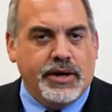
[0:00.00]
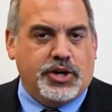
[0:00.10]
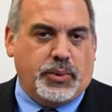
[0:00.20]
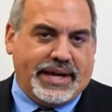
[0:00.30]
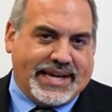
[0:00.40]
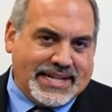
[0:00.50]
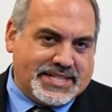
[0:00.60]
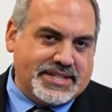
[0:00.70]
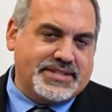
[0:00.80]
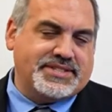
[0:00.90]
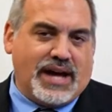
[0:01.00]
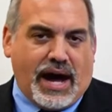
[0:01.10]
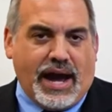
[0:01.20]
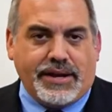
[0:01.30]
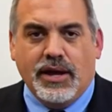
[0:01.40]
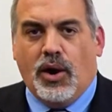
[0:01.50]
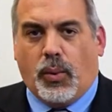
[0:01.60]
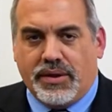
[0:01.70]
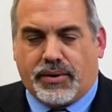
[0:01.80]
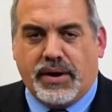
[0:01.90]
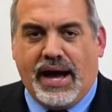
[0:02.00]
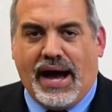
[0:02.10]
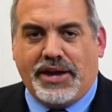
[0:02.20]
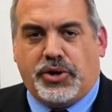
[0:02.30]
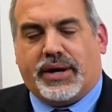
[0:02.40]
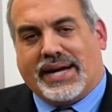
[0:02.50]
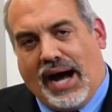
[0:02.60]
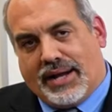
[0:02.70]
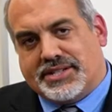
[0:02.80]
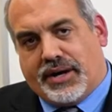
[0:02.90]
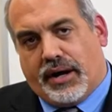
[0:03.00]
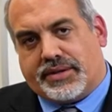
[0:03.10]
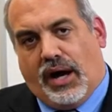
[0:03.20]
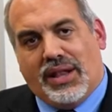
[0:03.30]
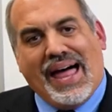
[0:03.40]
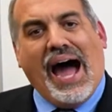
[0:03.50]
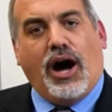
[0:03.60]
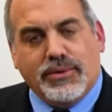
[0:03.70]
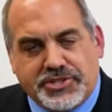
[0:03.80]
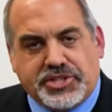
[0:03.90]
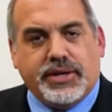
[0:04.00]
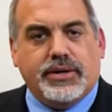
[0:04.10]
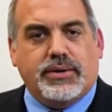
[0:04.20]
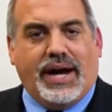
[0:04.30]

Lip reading: who would get to decide whether or not your conduct allows you,